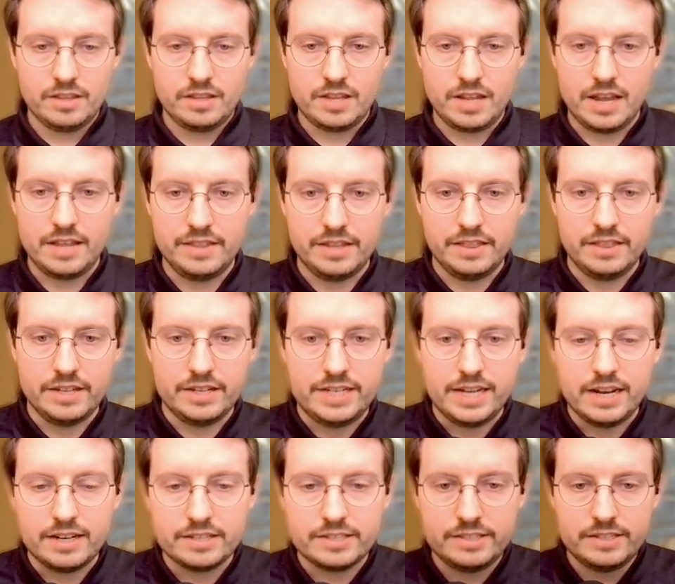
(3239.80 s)
And then the
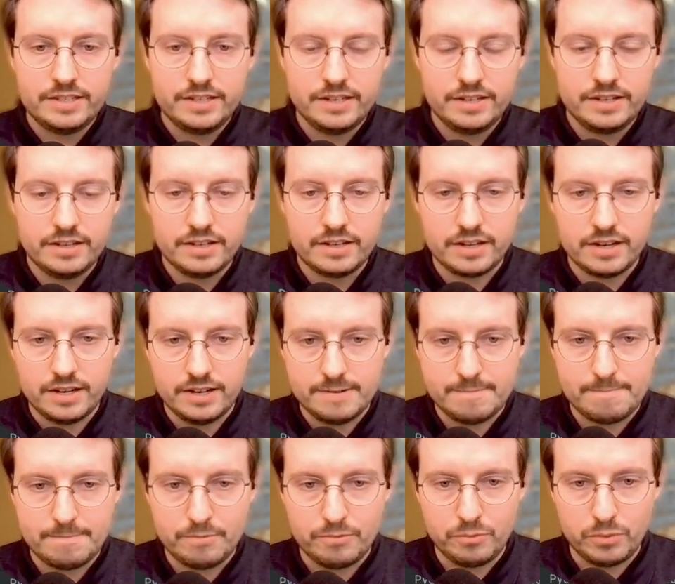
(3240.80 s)
text
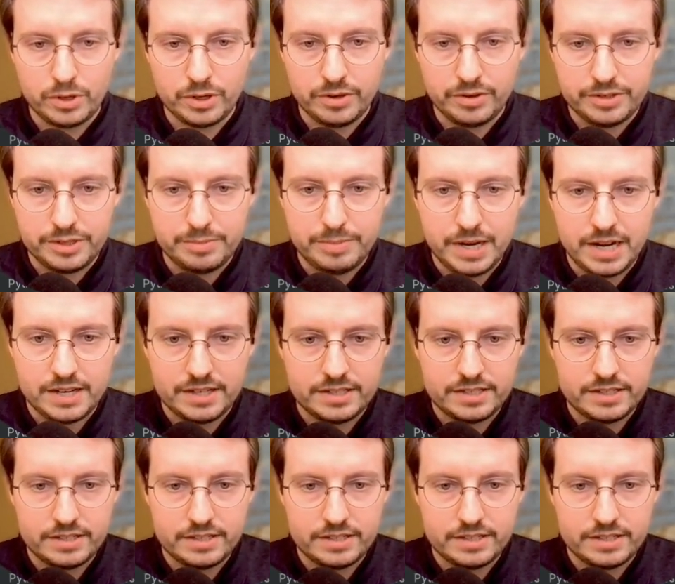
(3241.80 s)
we're going to pass